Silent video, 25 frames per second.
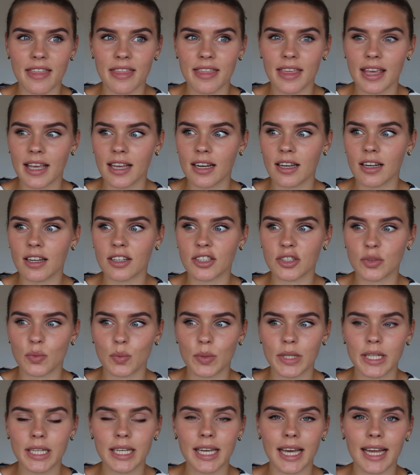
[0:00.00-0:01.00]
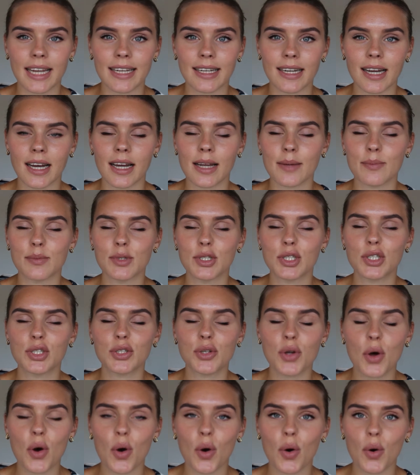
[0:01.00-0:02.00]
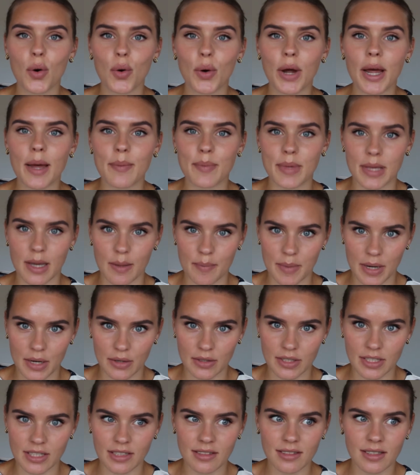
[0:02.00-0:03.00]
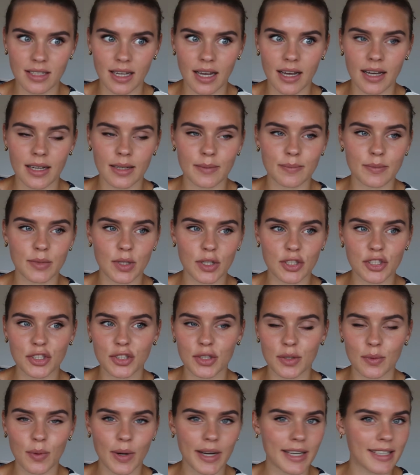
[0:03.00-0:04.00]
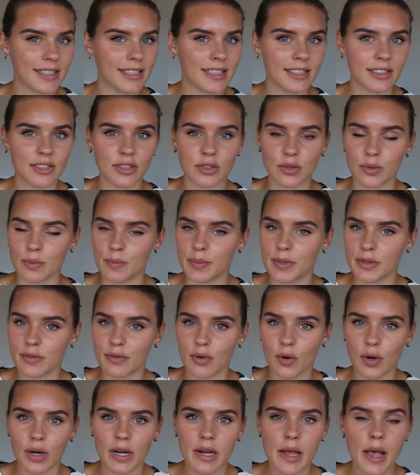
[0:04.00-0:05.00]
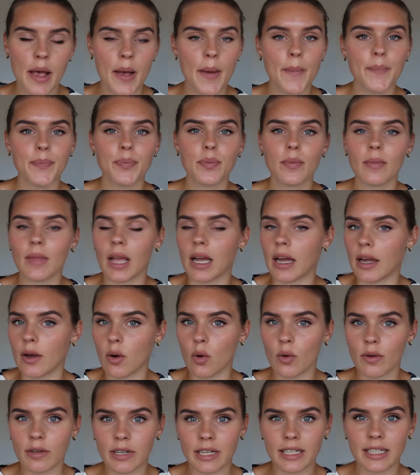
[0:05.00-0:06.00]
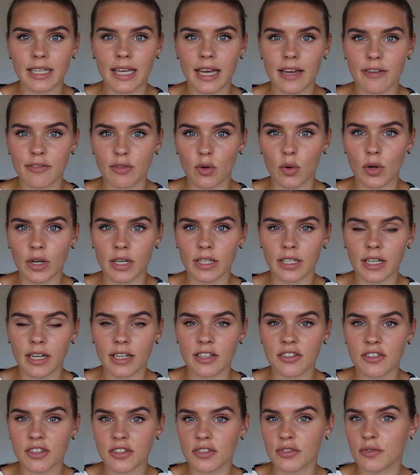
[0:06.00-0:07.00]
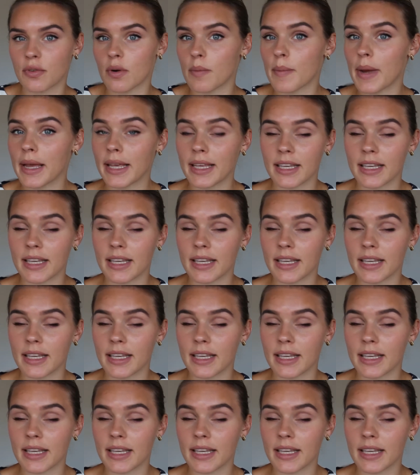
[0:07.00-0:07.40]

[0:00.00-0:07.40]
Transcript: think last week, and I'm so happy about it. I'm not sure why I didn't do it before. I already have organizers for my